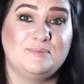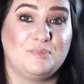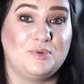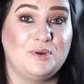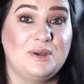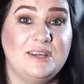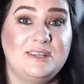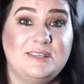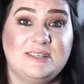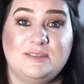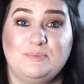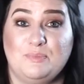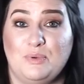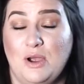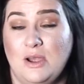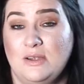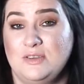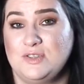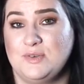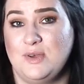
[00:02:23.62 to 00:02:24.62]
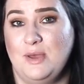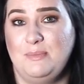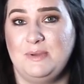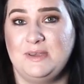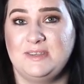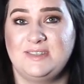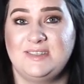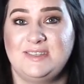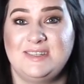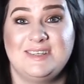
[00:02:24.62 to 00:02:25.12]
breed is prone to
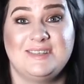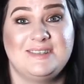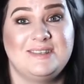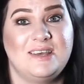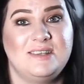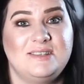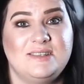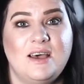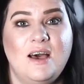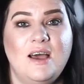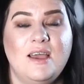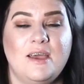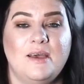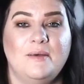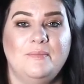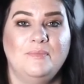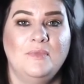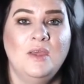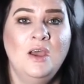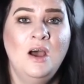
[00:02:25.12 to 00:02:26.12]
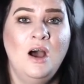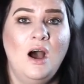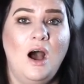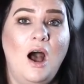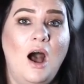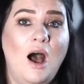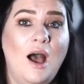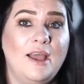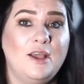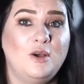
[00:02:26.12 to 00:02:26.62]
obesity is their diet. A
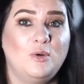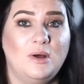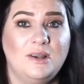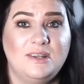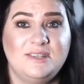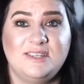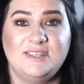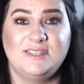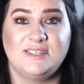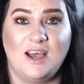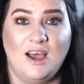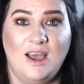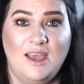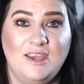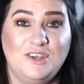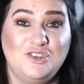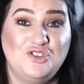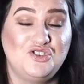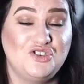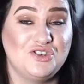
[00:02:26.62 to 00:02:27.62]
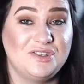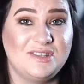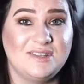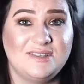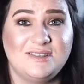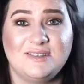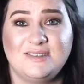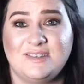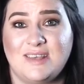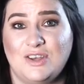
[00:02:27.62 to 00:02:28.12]
high quality diet is just
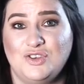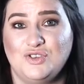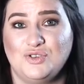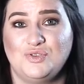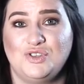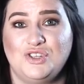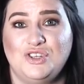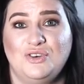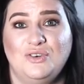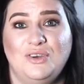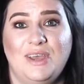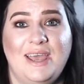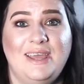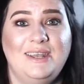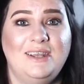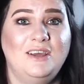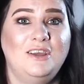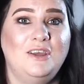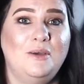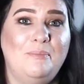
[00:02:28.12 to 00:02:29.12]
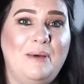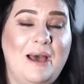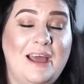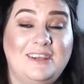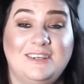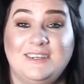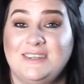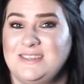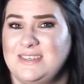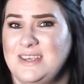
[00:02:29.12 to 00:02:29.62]
as essential to your canine
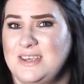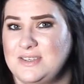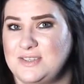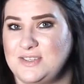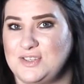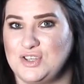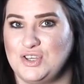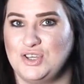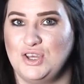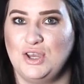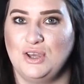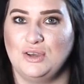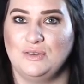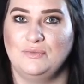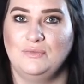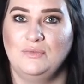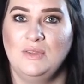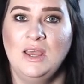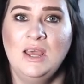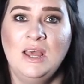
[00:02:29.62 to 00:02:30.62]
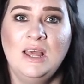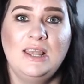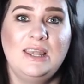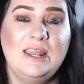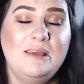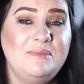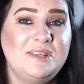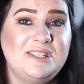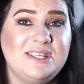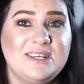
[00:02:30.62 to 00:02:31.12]
companion as it is to you.
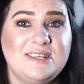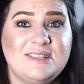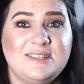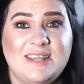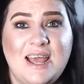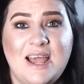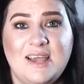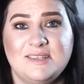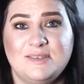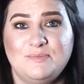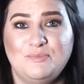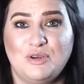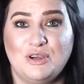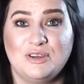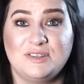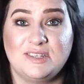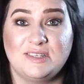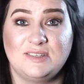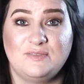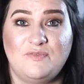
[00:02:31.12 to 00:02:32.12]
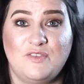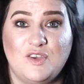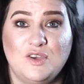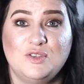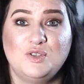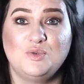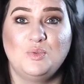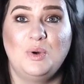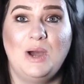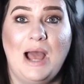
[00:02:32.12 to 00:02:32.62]
Limiting snacks and processed
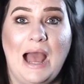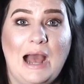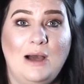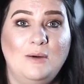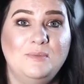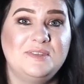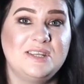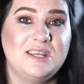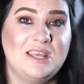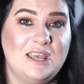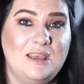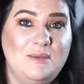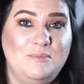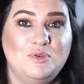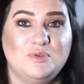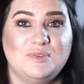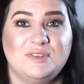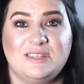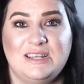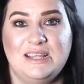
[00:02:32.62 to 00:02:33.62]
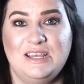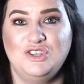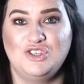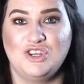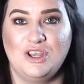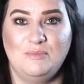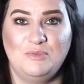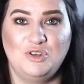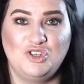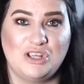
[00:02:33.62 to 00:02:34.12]
foods will help to keep your sleek
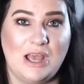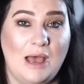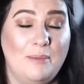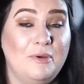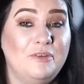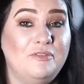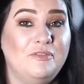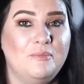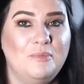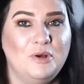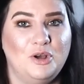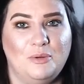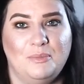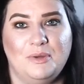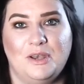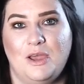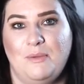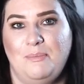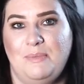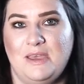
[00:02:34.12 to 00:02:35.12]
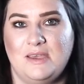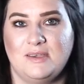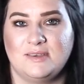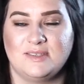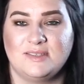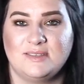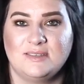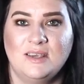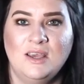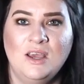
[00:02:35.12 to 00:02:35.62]
German Shepherd from becoming
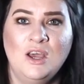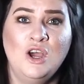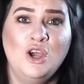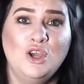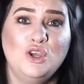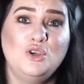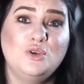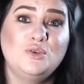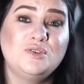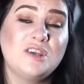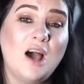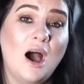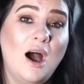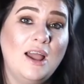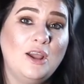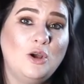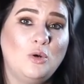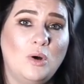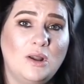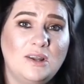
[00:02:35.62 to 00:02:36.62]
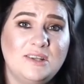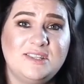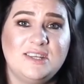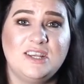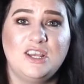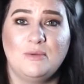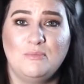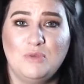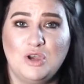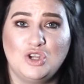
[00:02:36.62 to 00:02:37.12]
obese. Use high quality
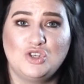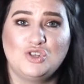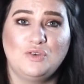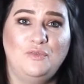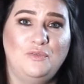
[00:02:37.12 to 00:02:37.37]
commercial